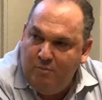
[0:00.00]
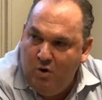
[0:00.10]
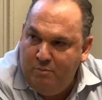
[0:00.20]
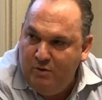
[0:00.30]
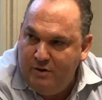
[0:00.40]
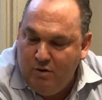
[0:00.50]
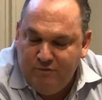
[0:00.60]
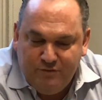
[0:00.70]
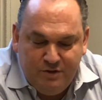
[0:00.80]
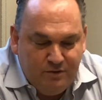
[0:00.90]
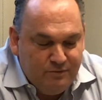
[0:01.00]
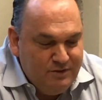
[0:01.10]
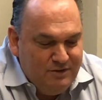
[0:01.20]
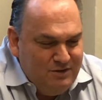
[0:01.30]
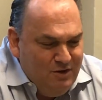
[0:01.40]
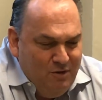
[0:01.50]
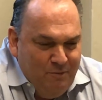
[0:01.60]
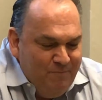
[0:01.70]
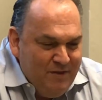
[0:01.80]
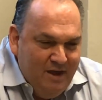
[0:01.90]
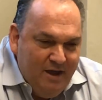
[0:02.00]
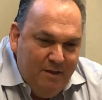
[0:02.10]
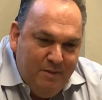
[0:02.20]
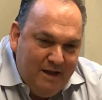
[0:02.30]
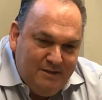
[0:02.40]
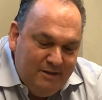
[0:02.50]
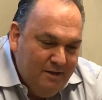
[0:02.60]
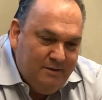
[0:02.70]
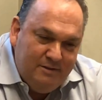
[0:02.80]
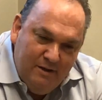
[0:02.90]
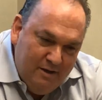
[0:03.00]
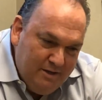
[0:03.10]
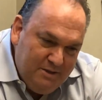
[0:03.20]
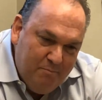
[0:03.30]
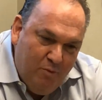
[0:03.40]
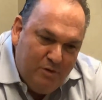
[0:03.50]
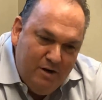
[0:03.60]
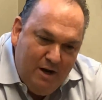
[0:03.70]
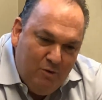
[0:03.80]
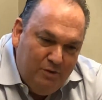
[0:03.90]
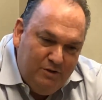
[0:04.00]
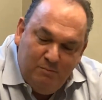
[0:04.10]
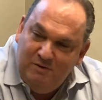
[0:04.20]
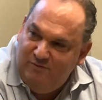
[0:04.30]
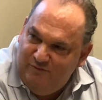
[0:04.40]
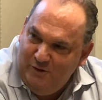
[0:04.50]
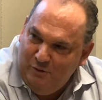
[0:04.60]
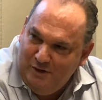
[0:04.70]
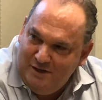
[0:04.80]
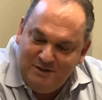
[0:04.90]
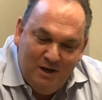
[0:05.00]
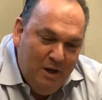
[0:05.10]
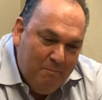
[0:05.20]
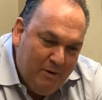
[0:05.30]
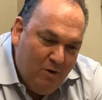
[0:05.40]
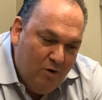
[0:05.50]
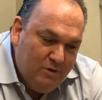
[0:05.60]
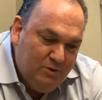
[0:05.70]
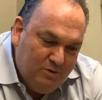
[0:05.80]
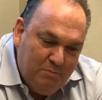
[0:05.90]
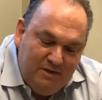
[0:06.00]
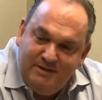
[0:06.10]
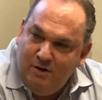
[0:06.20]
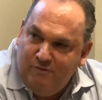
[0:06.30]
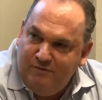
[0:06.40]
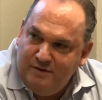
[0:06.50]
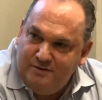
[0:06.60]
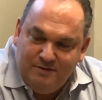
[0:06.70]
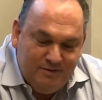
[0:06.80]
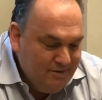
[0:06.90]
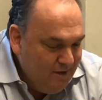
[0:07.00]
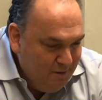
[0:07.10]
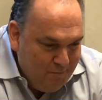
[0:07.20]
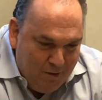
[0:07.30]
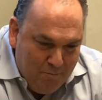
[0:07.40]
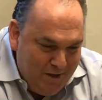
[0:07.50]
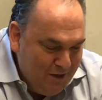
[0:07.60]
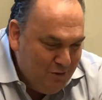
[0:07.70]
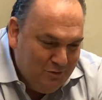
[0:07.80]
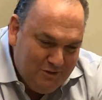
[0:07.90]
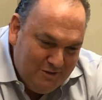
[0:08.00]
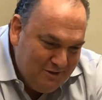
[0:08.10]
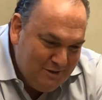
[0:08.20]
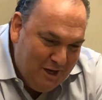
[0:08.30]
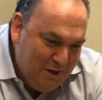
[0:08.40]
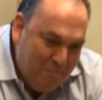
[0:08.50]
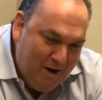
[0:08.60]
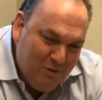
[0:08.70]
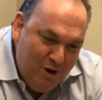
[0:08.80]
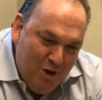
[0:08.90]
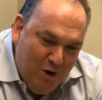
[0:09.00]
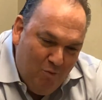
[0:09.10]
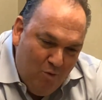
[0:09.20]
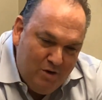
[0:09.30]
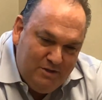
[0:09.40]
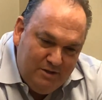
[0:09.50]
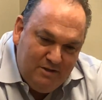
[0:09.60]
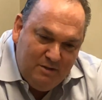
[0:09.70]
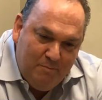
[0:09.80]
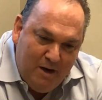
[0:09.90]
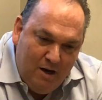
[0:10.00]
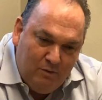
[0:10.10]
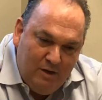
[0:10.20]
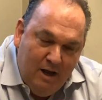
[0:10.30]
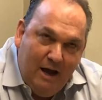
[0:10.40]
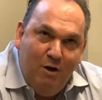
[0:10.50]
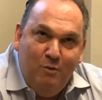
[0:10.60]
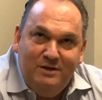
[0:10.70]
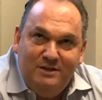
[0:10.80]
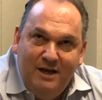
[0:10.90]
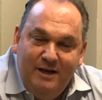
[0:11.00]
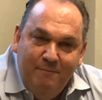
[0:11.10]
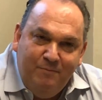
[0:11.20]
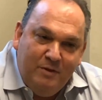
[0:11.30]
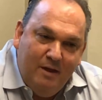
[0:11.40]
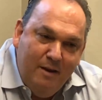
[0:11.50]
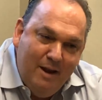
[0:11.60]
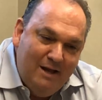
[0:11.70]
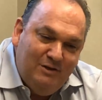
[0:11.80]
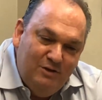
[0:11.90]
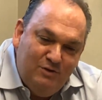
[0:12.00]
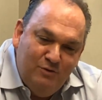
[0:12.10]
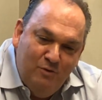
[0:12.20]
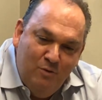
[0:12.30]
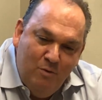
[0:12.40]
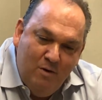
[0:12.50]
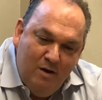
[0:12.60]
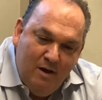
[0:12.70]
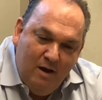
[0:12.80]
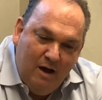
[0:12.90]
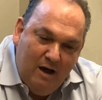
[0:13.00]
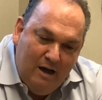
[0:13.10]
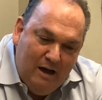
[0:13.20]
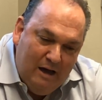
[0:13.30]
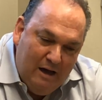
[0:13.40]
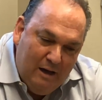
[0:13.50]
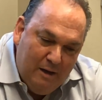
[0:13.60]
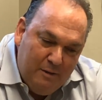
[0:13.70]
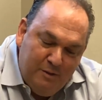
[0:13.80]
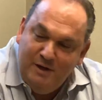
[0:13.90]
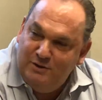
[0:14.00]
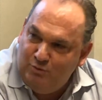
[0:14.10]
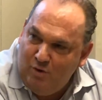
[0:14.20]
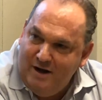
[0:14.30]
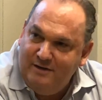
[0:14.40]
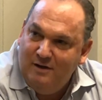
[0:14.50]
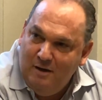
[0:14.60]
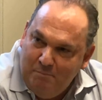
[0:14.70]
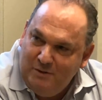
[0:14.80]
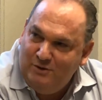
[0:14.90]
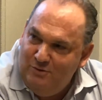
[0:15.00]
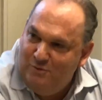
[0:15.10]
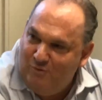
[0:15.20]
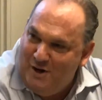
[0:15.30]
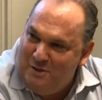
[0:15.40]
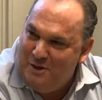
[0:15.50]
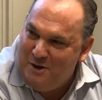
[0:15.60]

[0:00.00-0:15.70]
from opioid overdose. So in that sense, it's important not only to be fearless, but also to be selfless. This is not about medals, this is not about awards, this is about, I always say, not to do things right, but to do the right